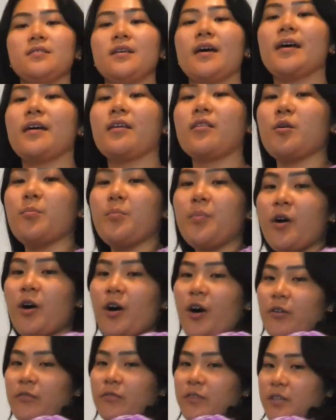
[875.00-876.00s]
like the
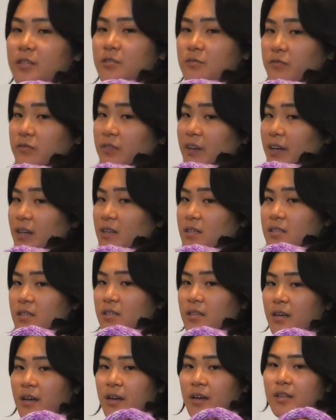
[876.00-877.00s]
perfect fit,
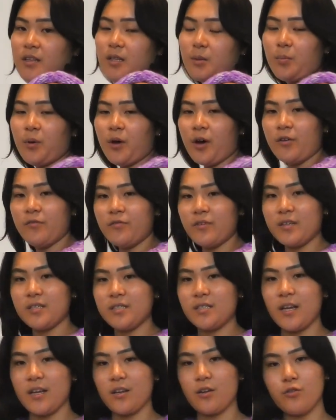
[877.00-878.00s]
the perfect
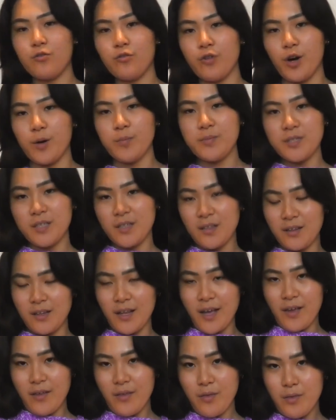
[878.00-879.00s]
like cropped
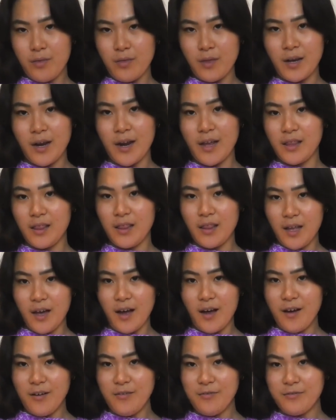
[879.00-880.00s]
length that I
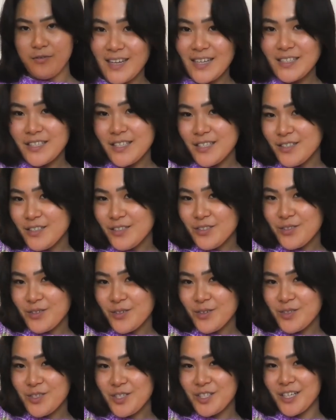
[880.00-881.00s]
love, and she's just
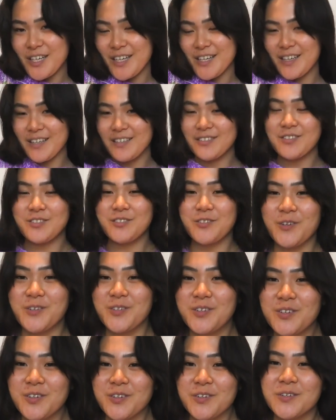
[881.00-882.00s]
so chic and so
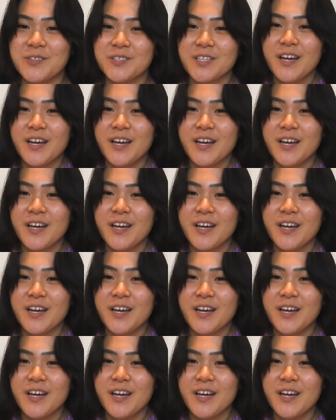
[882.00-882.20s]
cute.